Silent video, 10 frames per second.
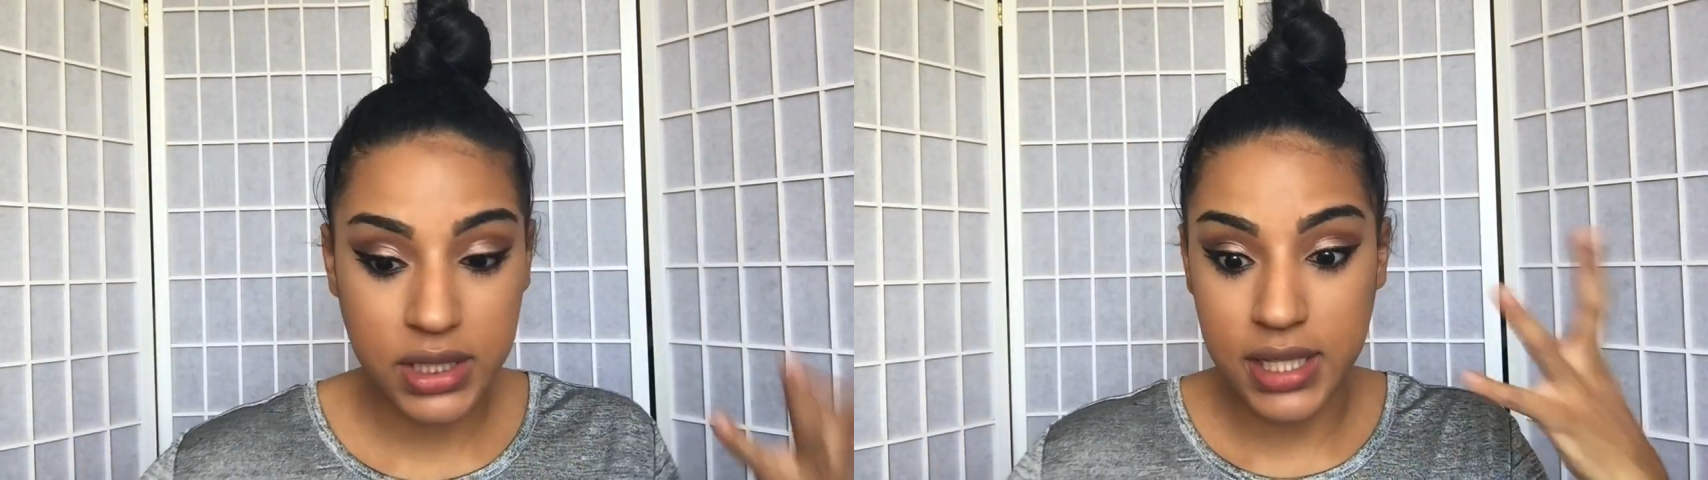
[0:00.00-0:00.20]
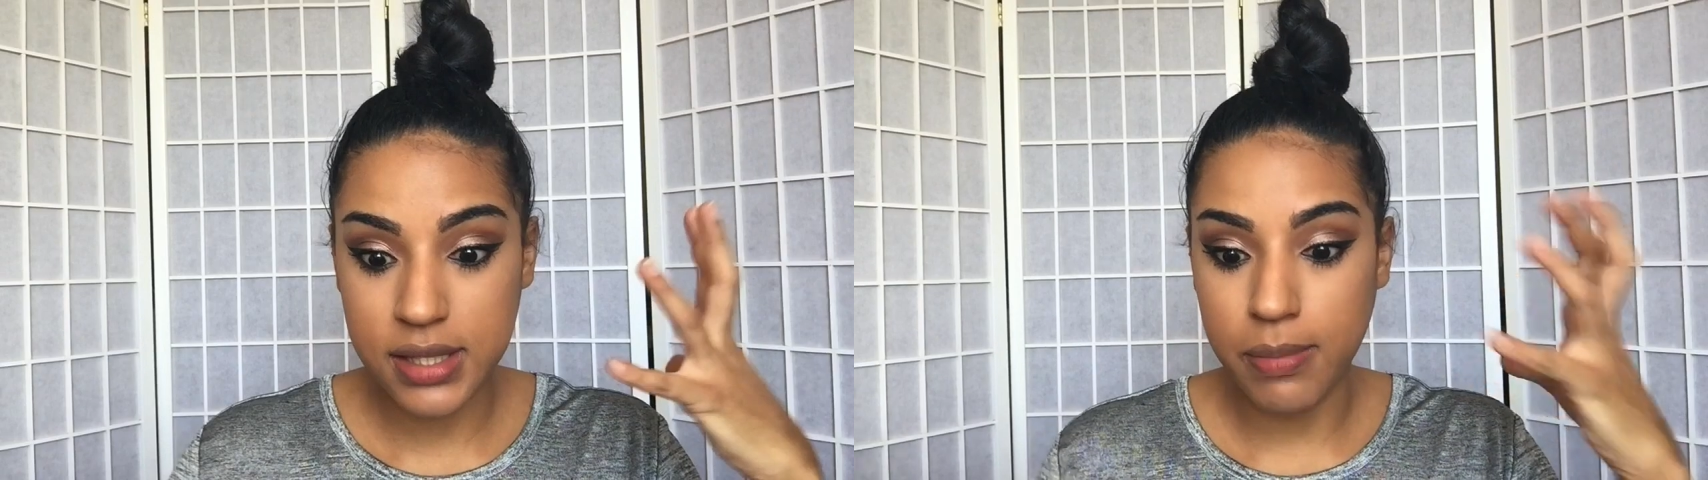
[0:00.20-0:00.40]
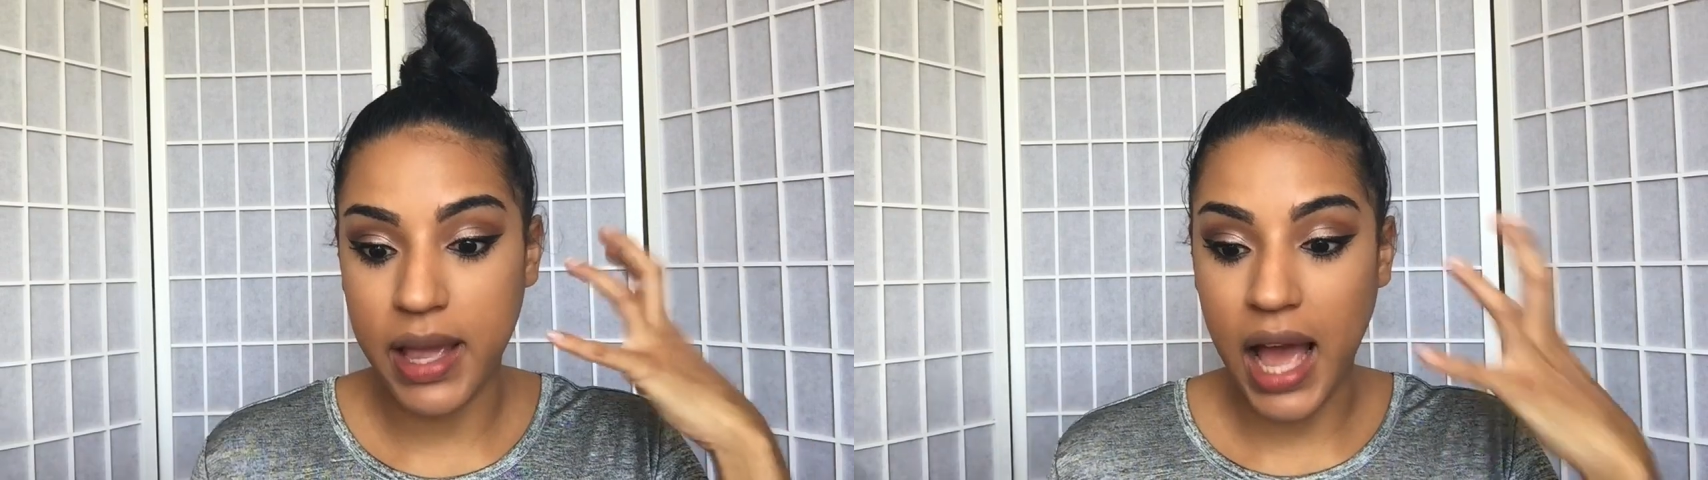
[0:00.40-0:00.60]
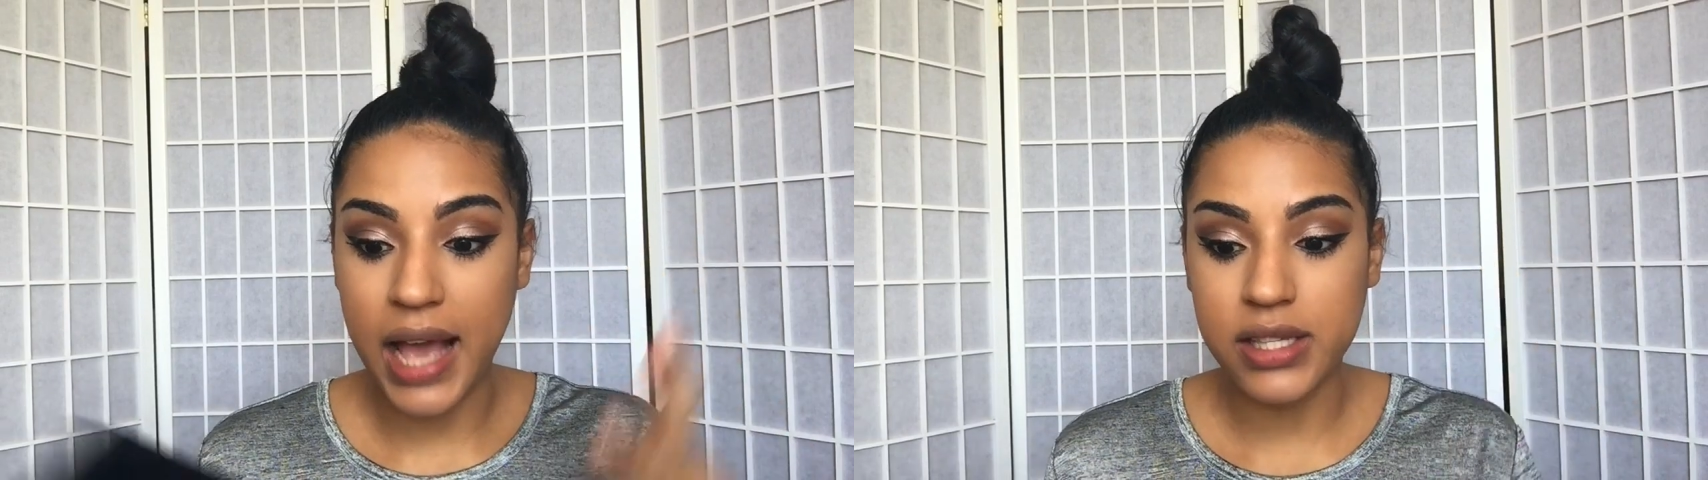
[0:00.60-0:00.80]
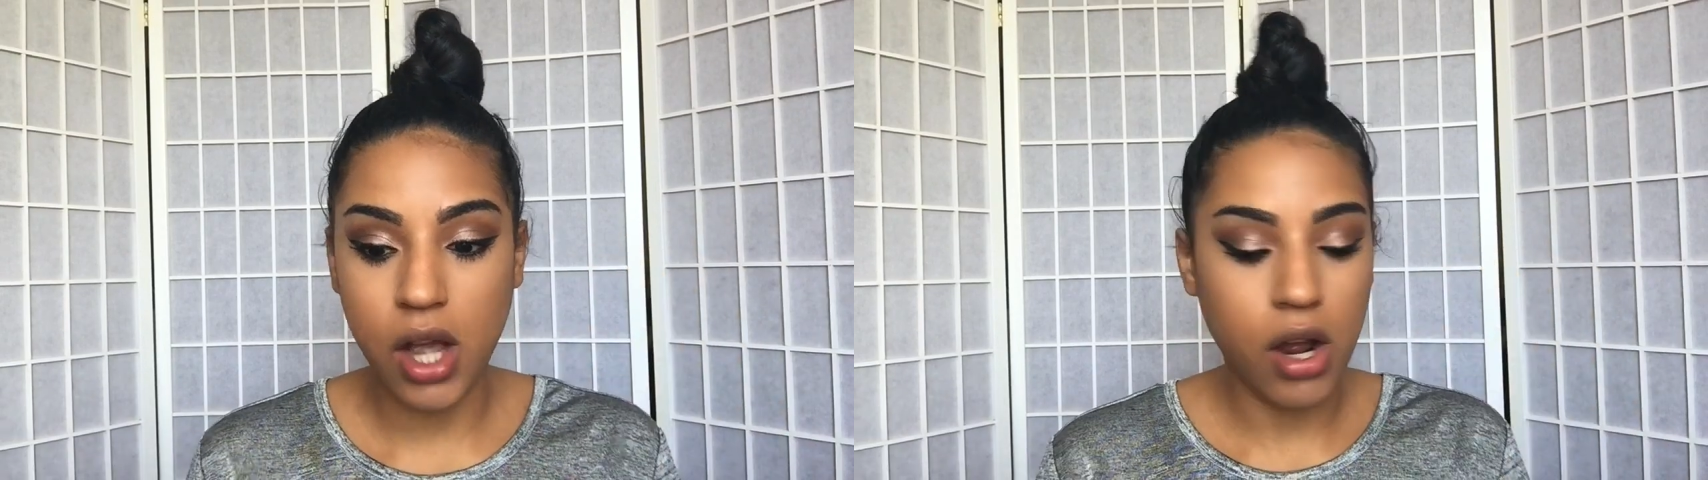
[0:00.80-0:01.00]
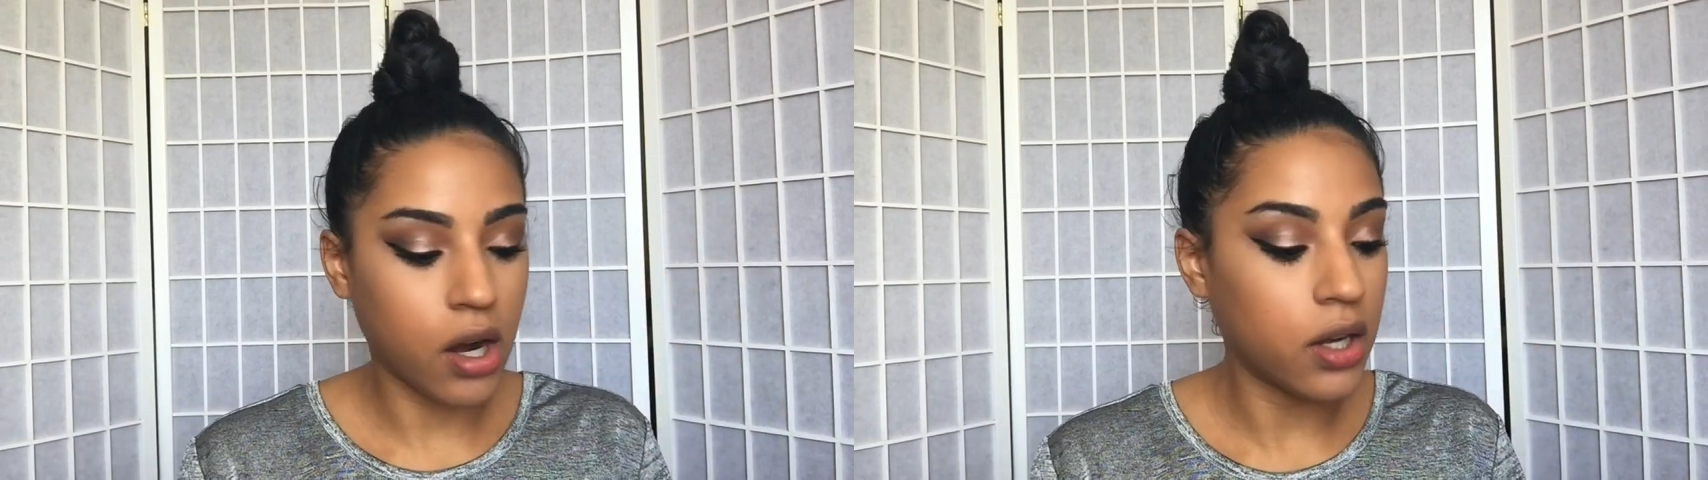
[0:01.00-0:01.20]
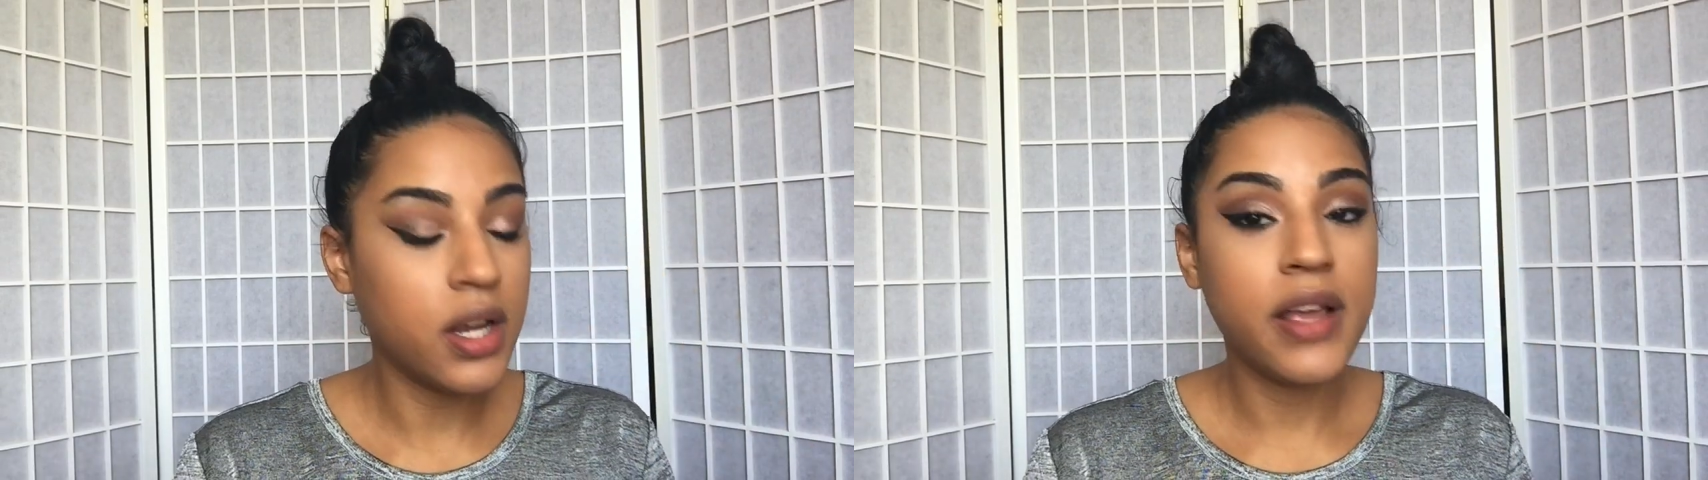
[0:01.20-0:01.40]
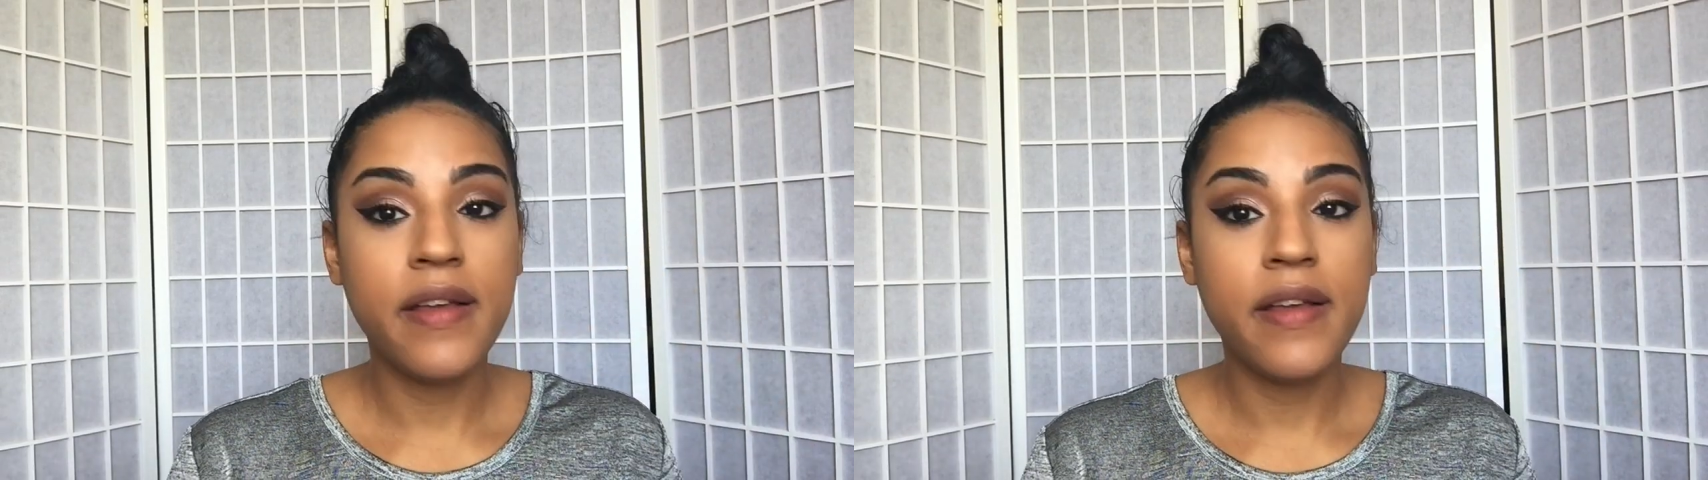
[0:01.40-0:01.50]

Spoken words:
since my eyes are